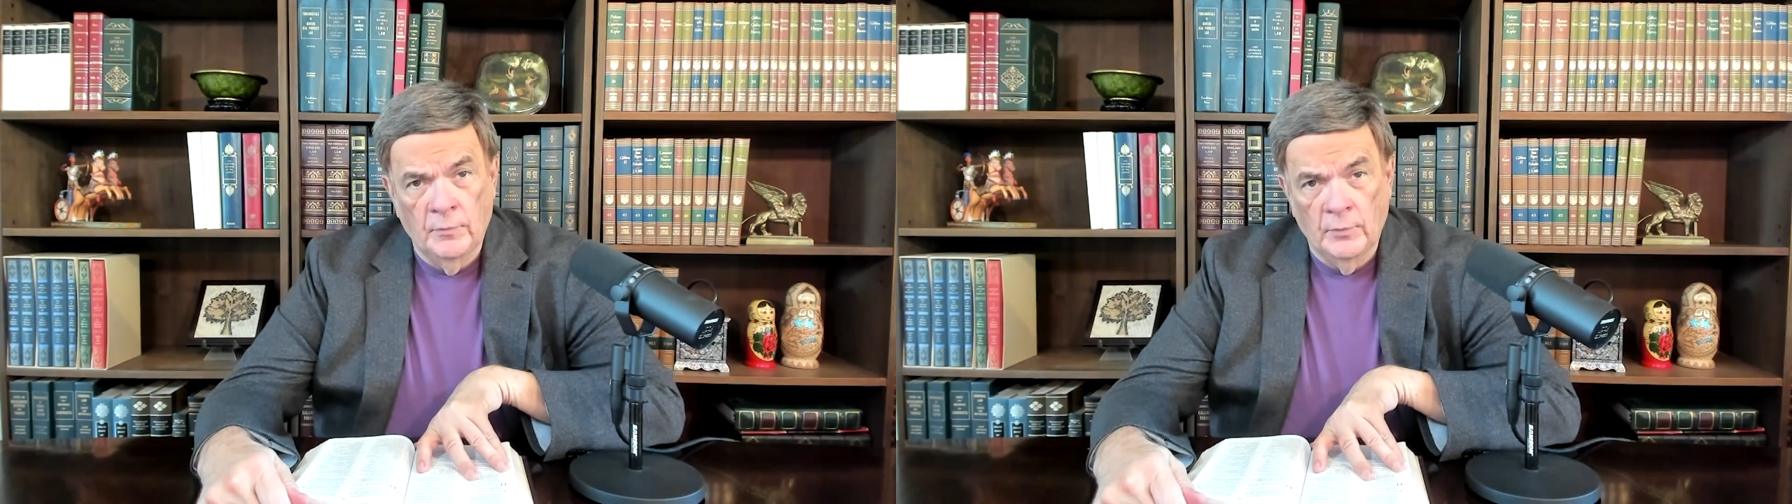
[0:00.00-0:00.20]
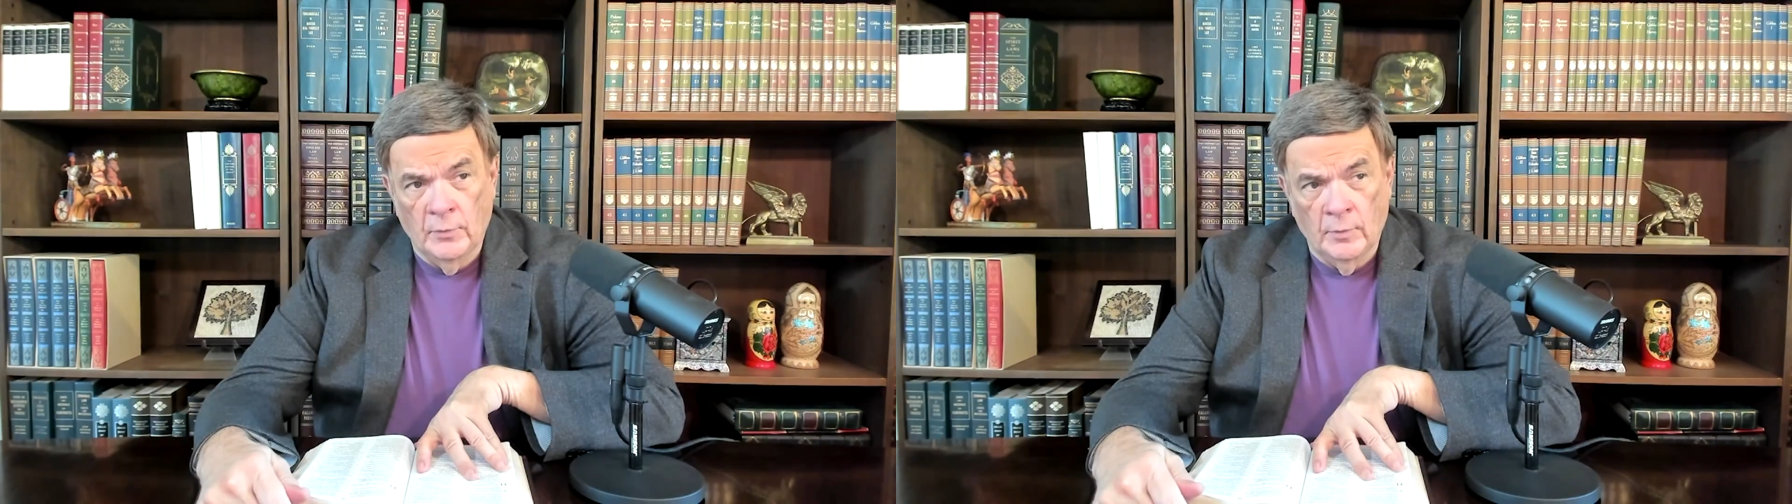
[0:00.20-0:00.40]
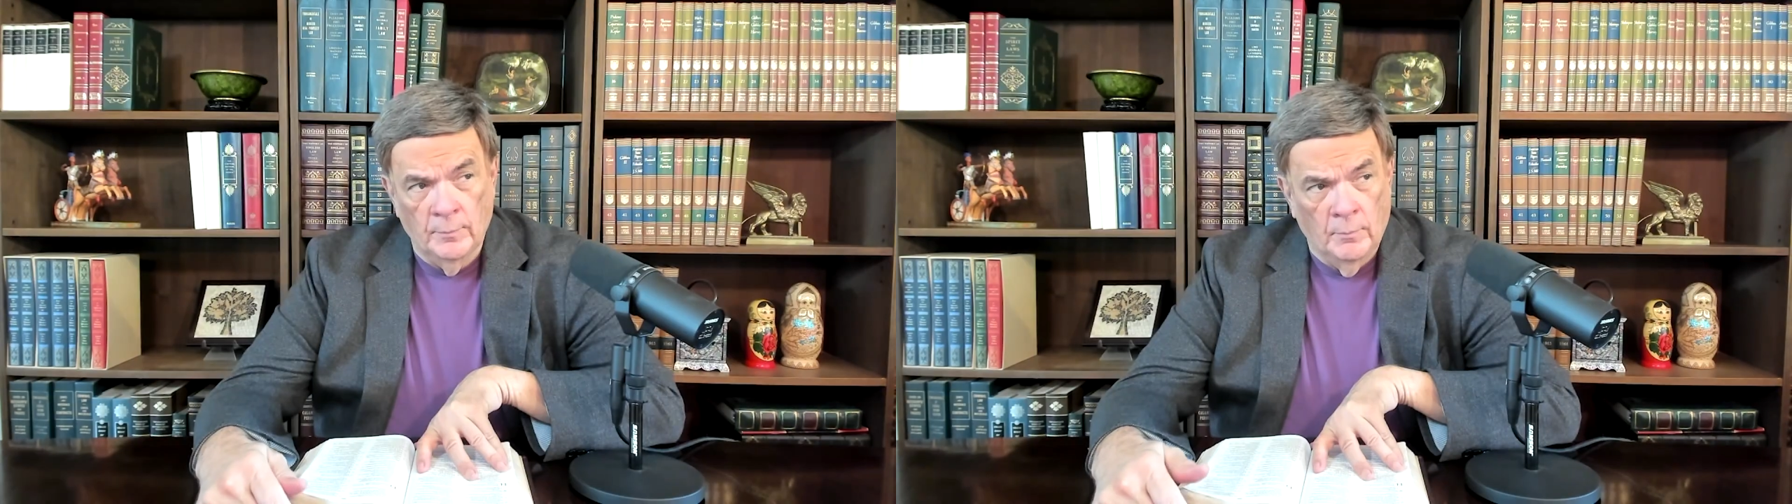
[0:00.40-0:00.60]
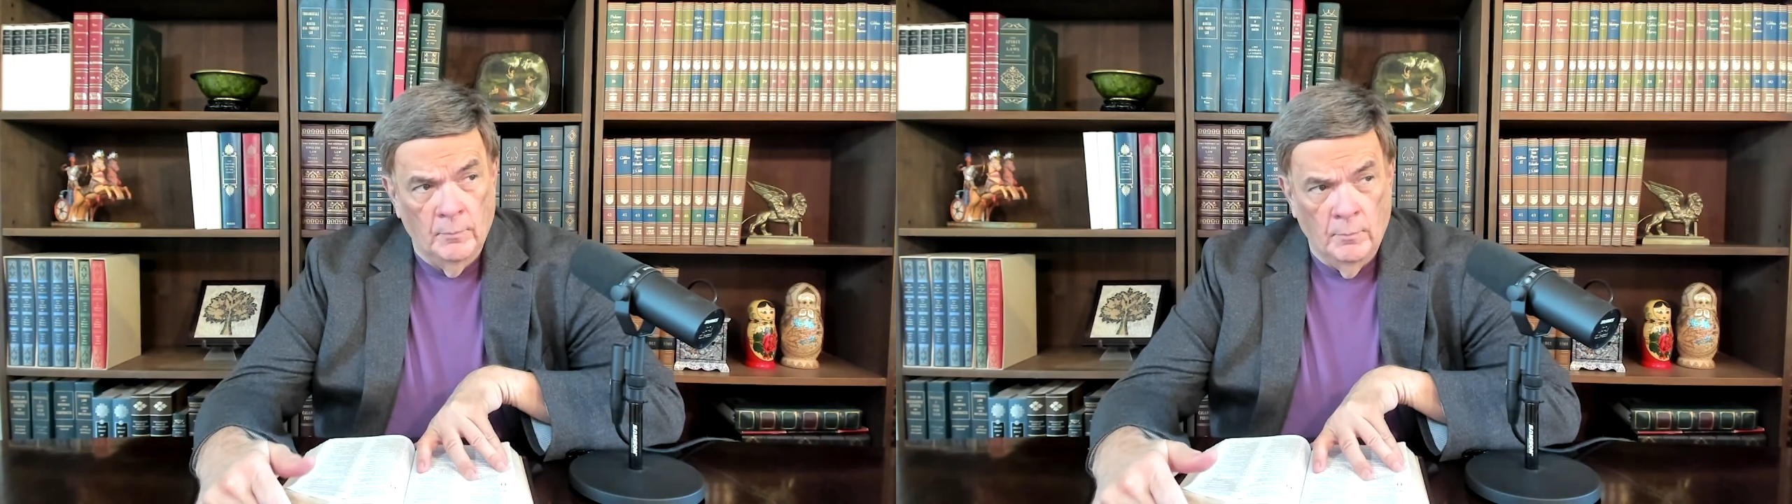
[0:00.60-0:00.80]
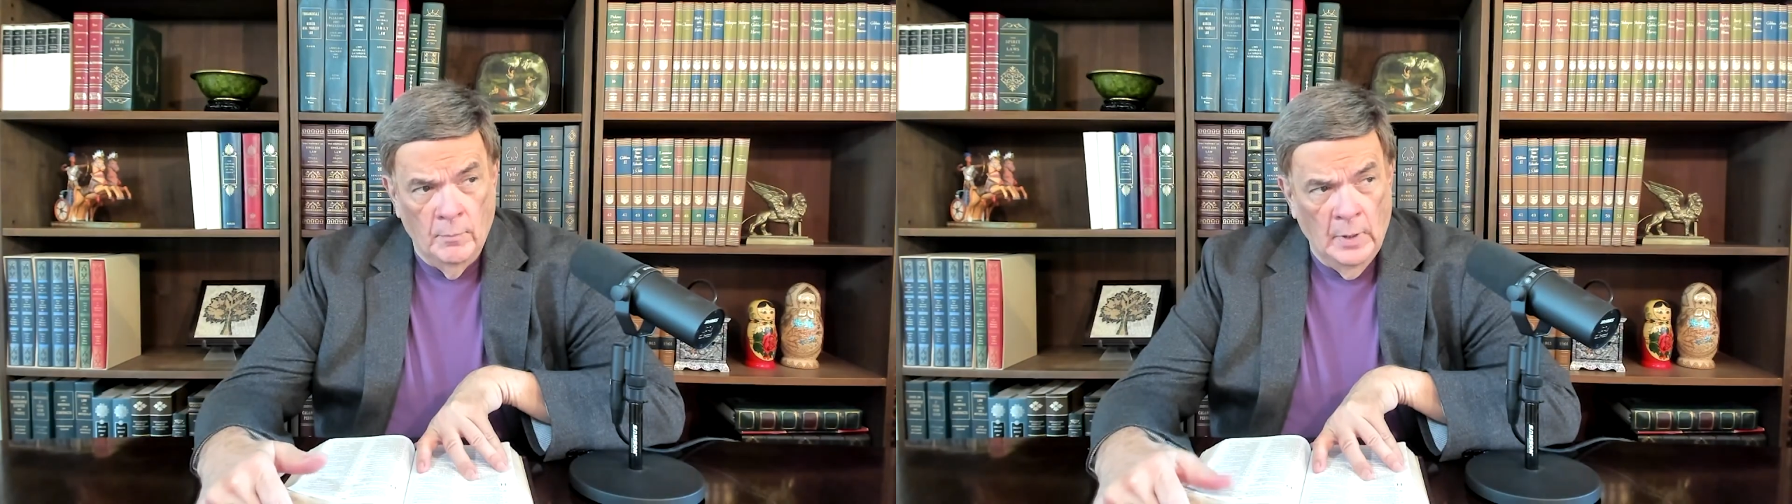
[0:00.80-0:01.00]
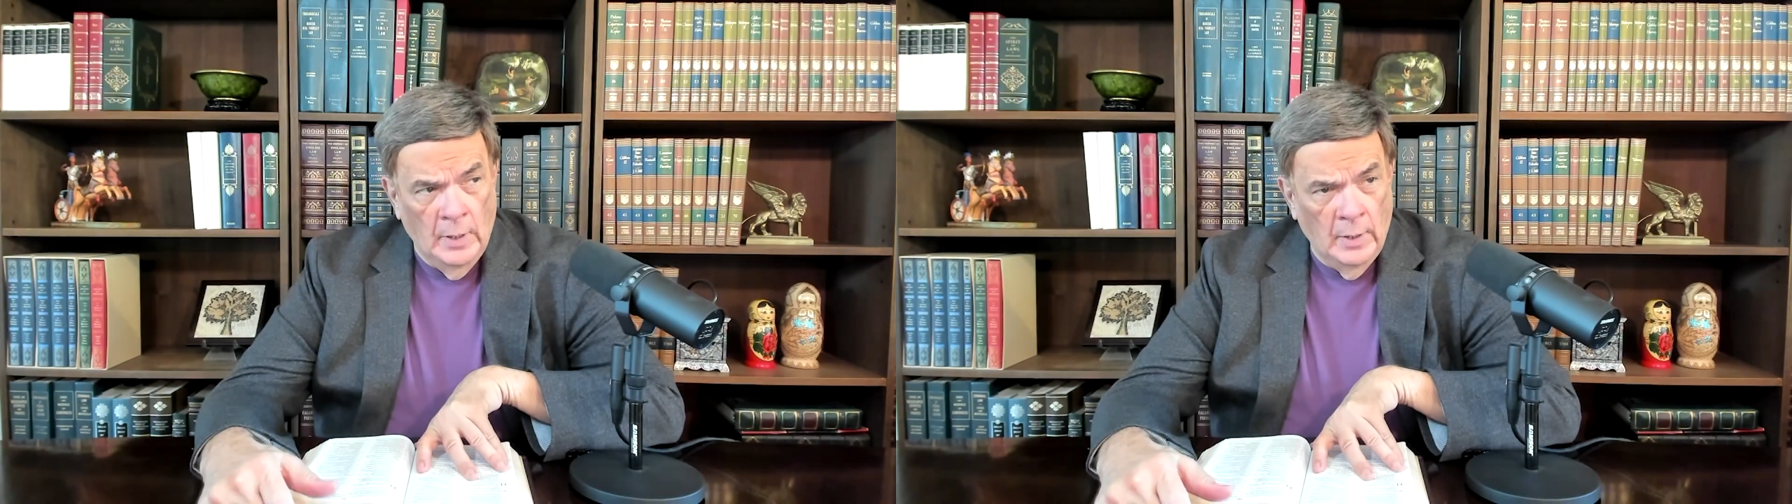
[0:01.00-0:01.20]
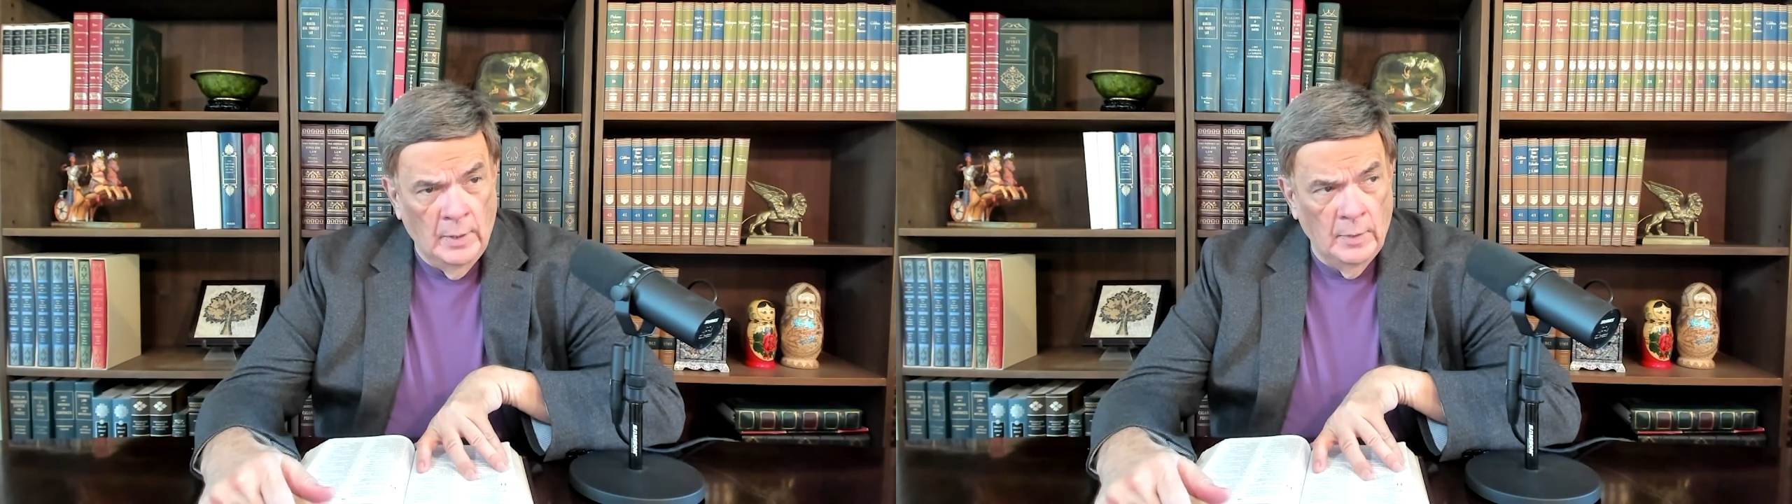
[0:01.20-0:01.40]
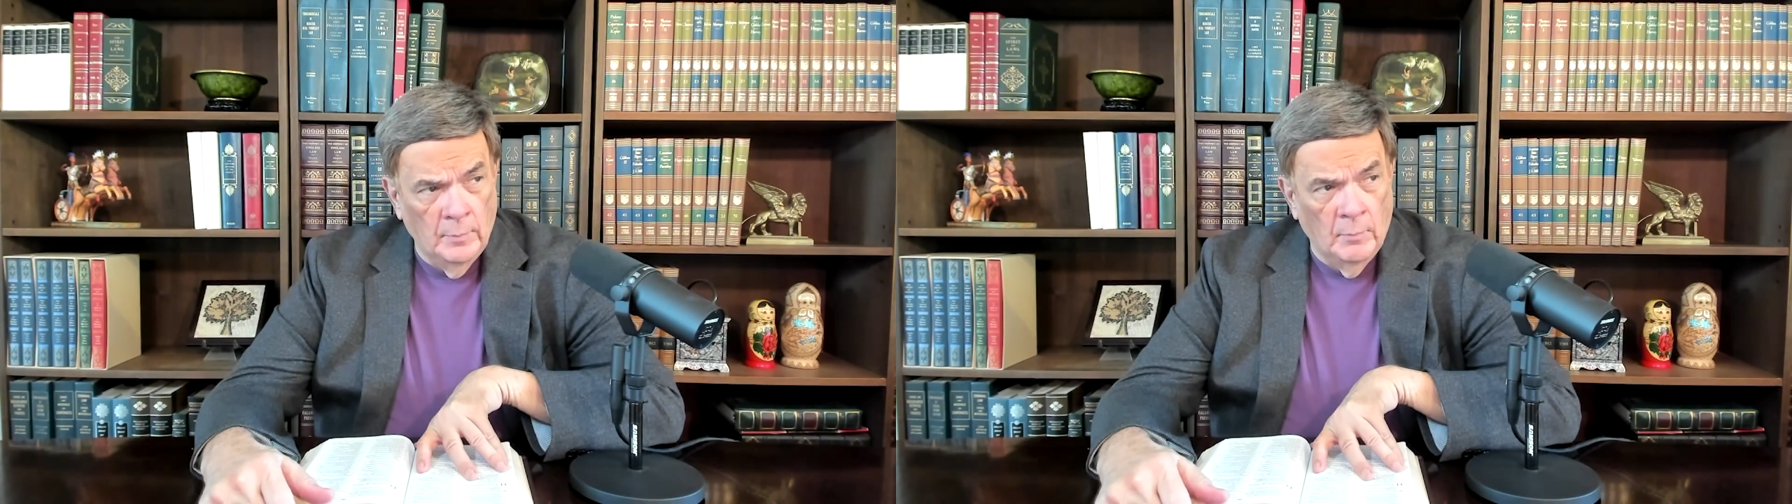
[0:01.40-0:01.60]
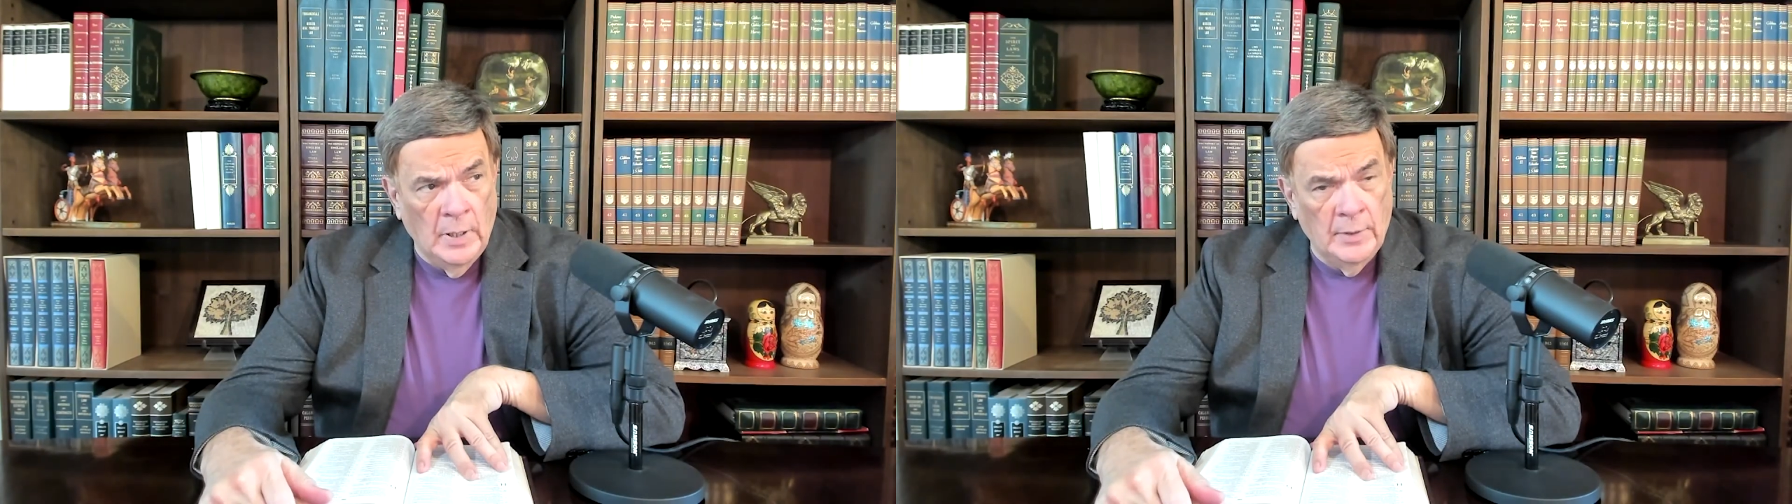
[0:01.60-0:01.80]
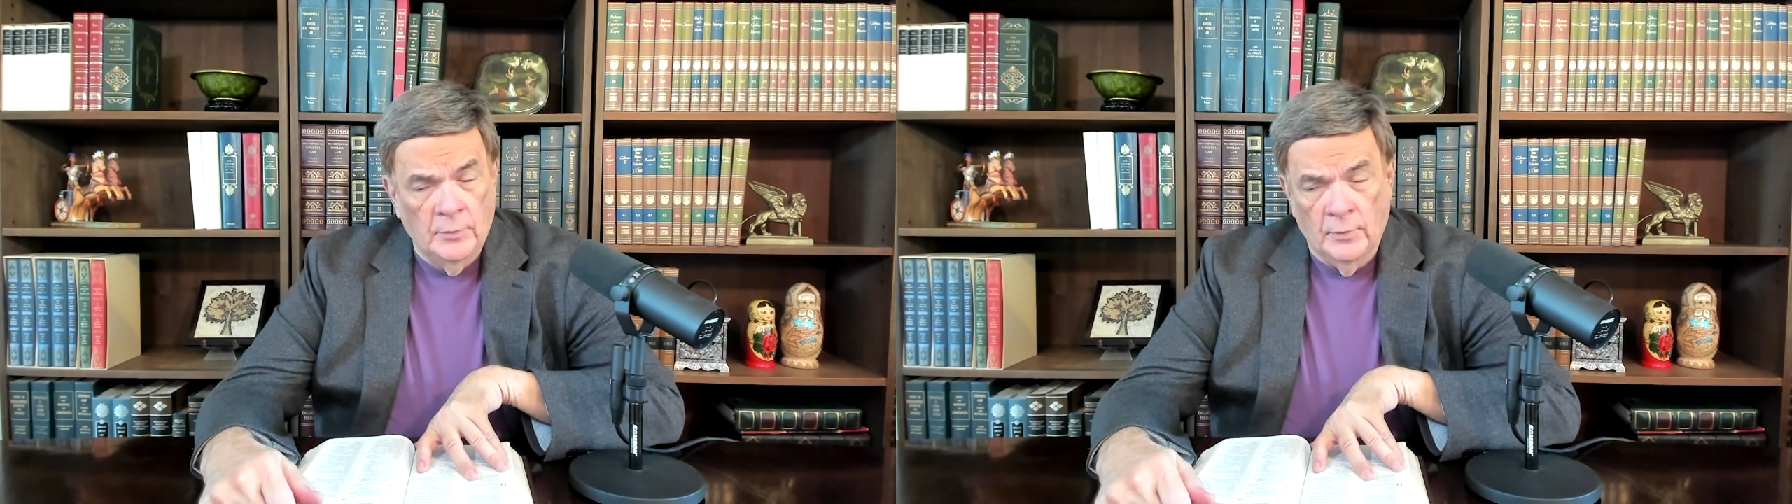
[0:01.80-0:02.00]
There are
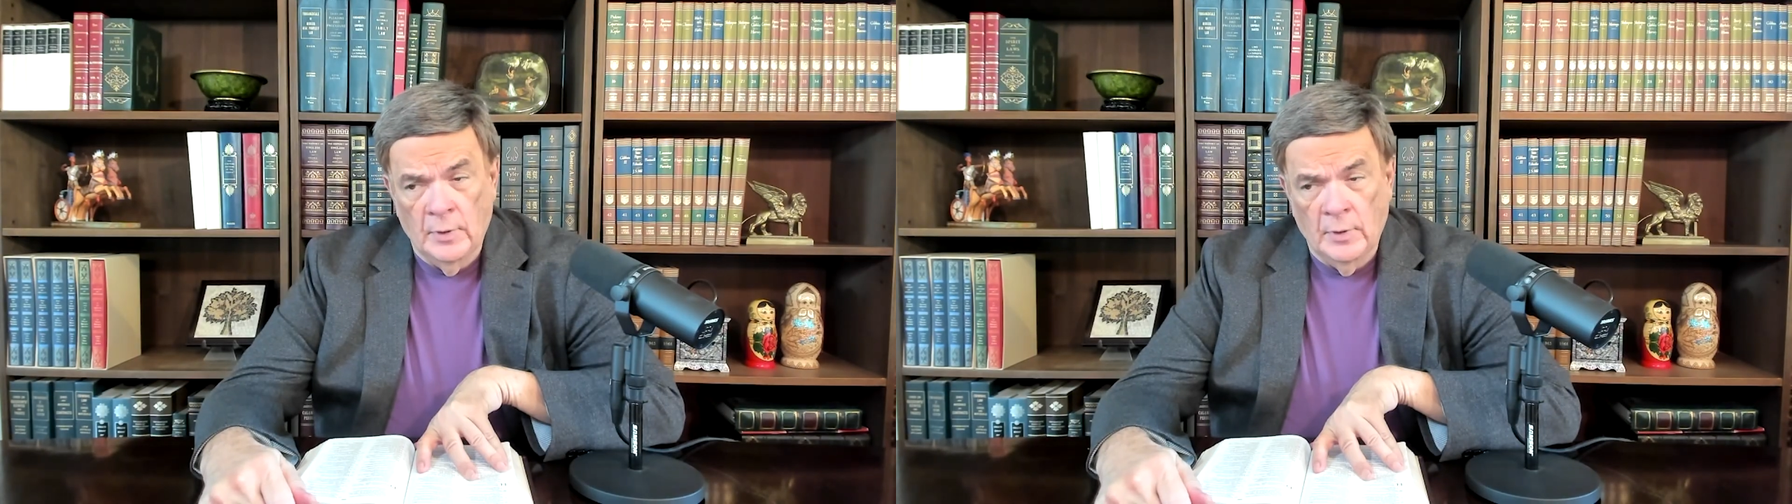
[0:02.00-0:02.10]
minor